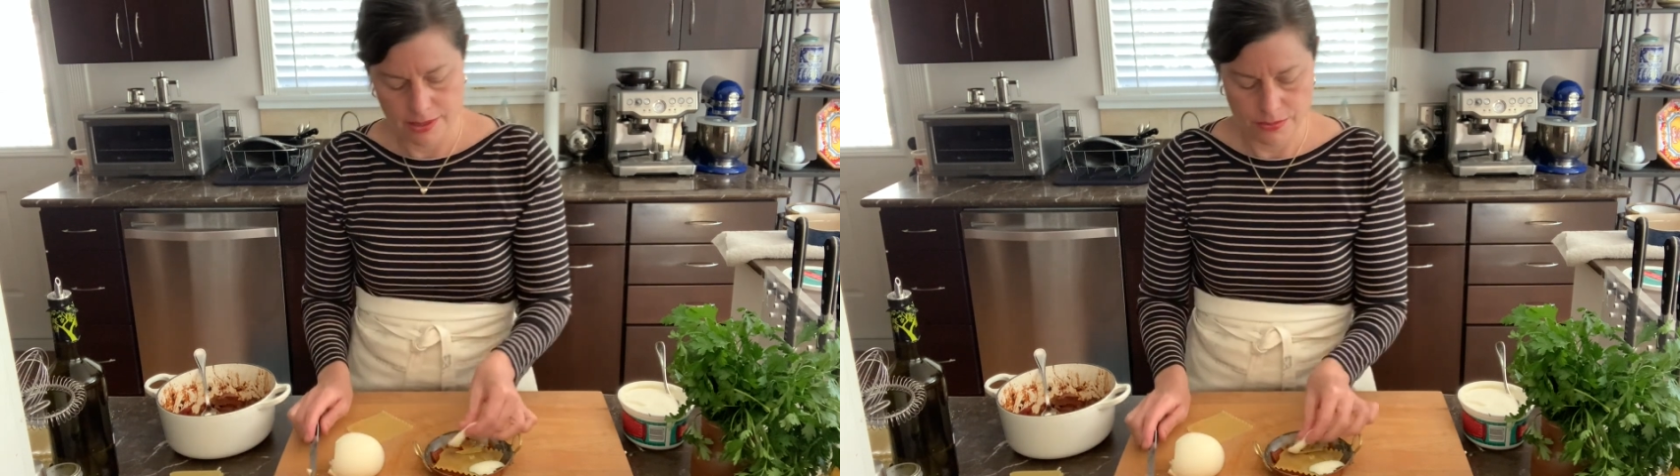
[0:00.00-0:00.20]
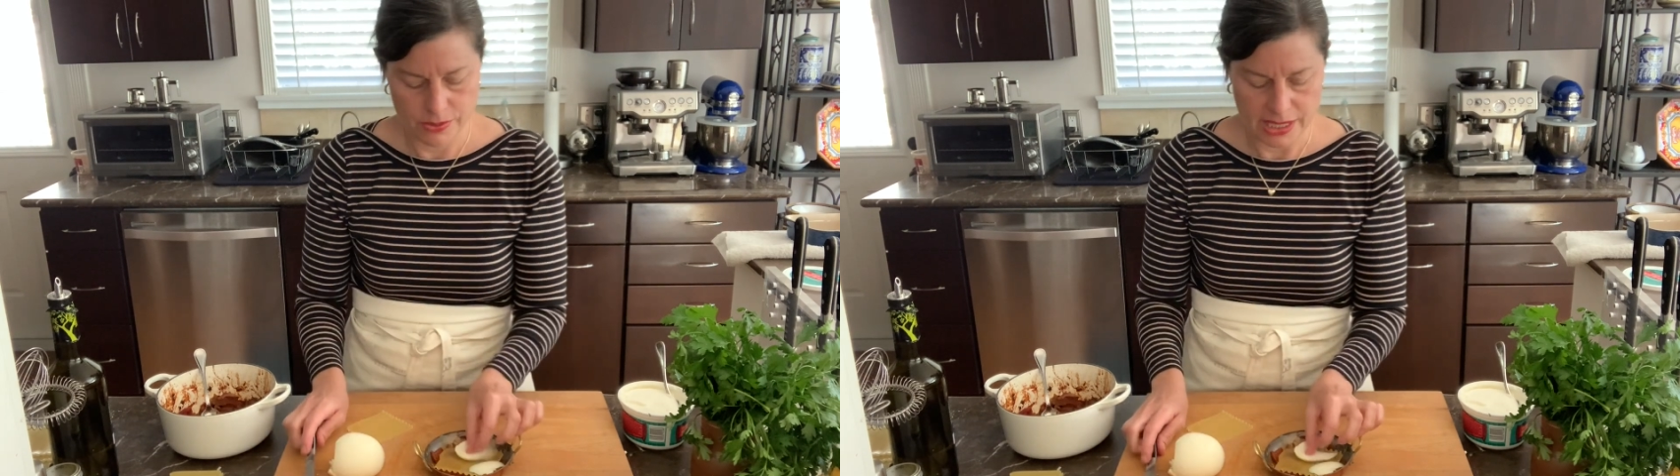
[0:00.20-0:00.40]

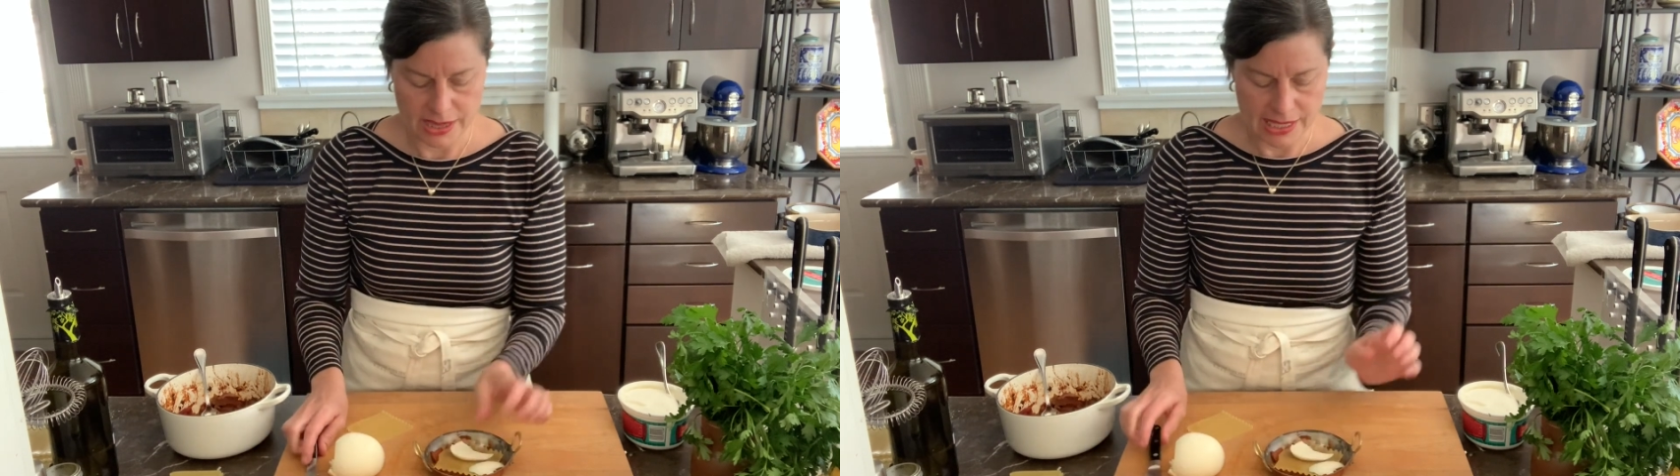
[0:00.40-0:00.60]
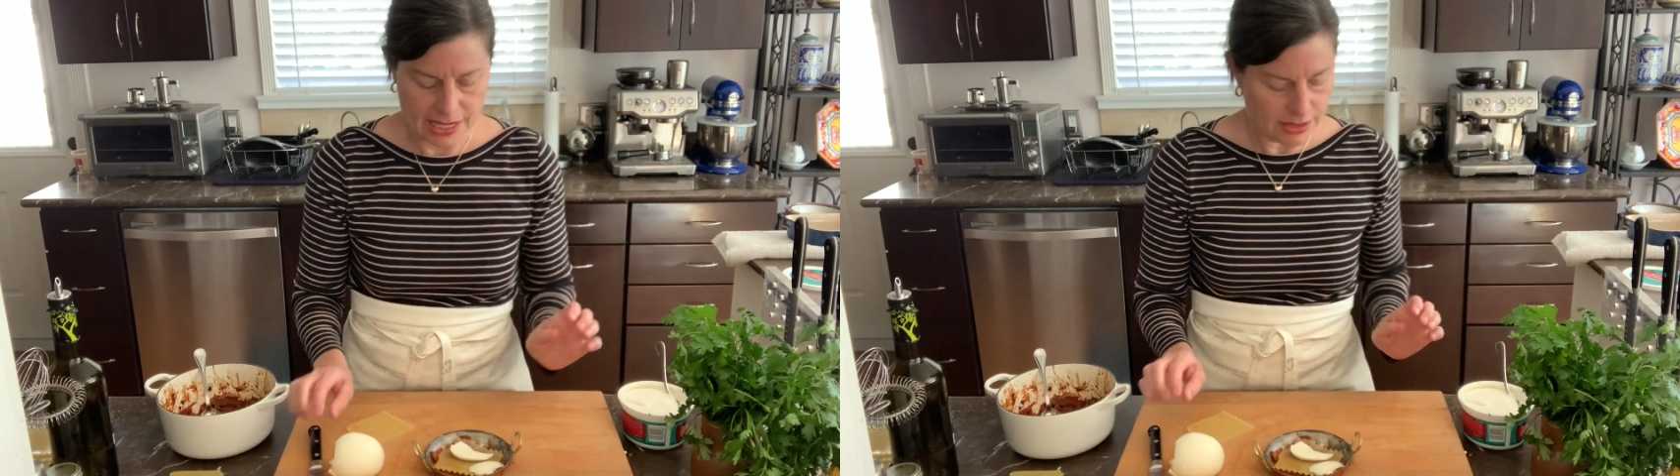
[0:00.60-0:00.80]
And get
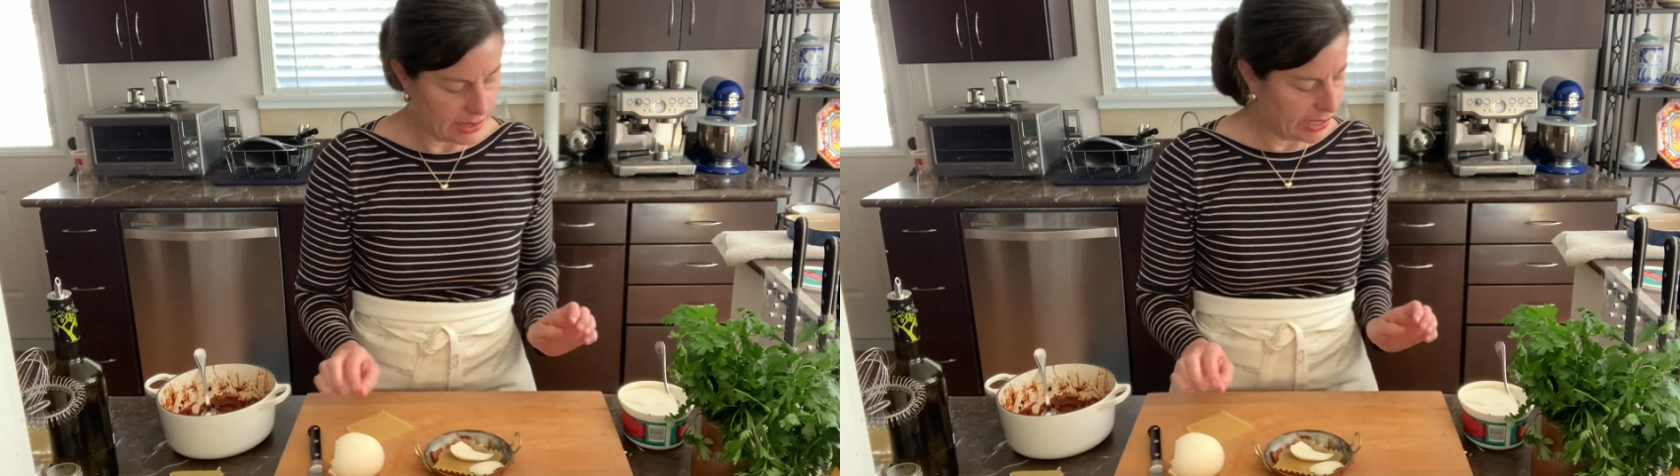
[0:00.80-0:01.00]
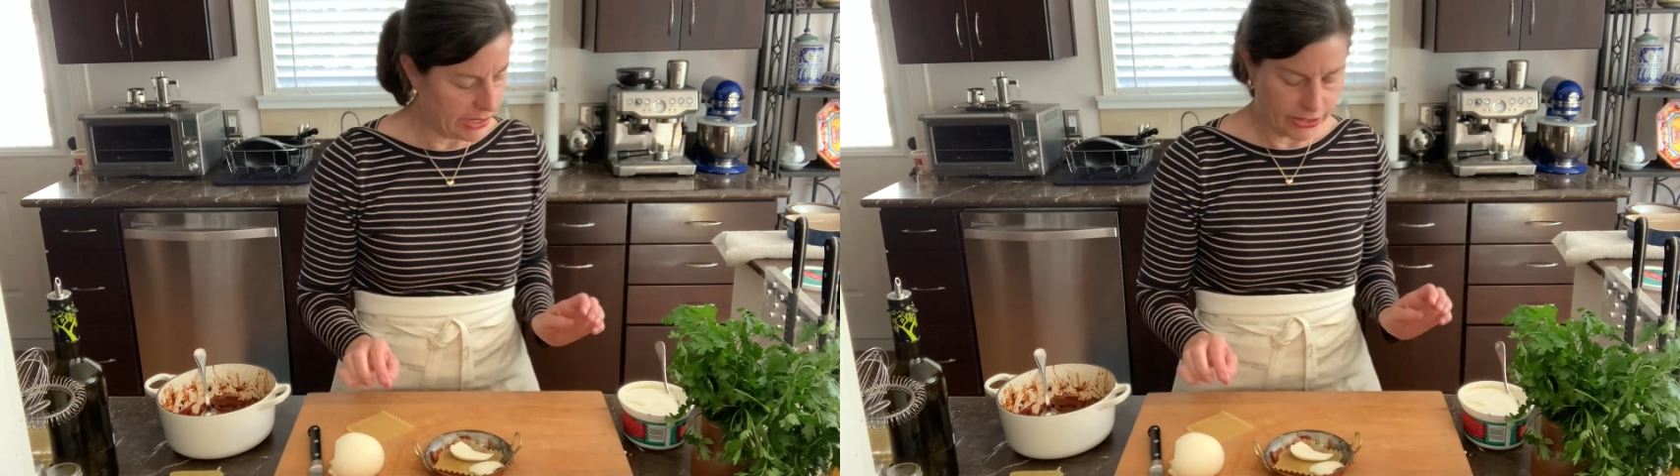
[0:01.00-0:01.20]
that
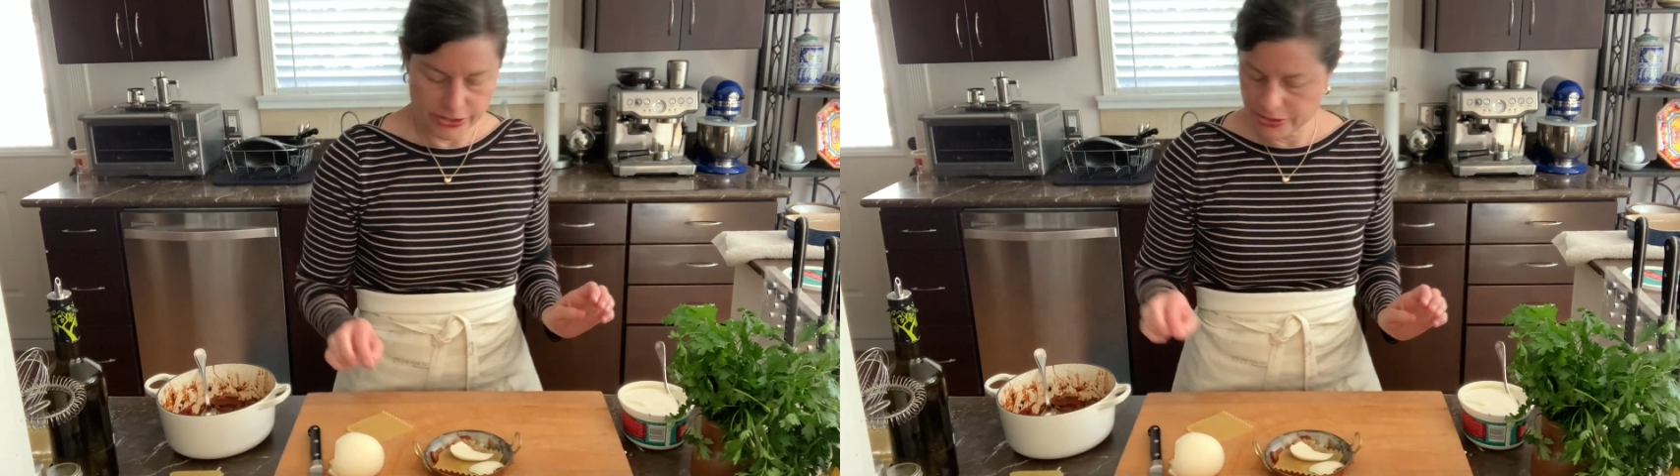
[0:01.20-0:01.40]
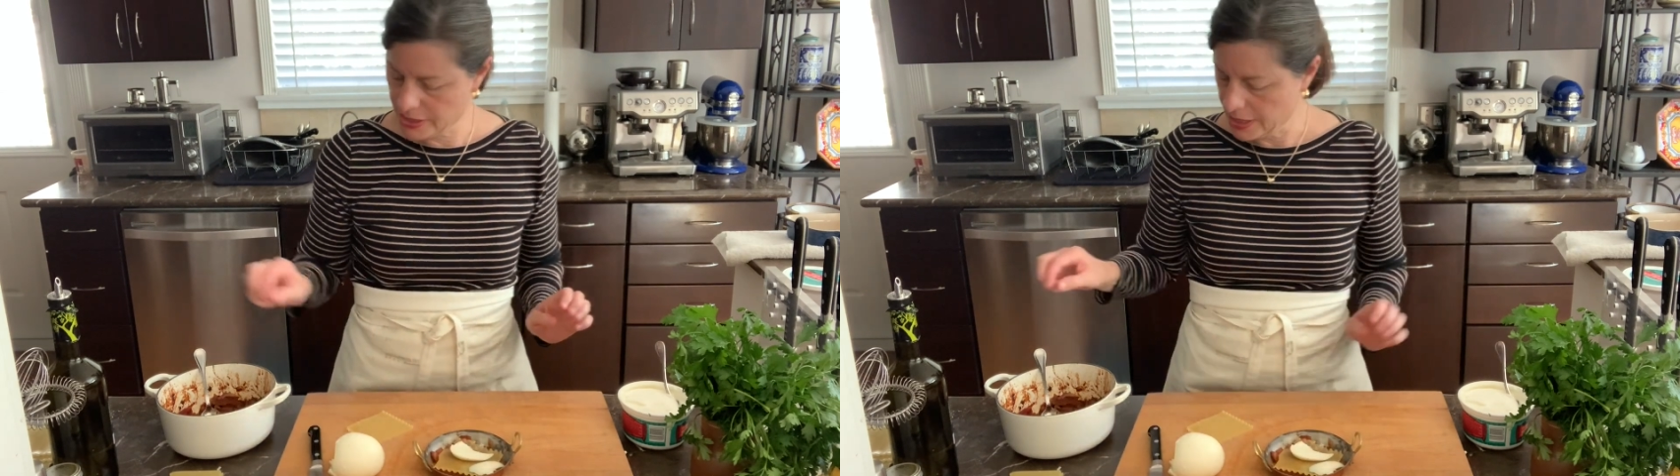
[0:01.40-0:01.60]
layered.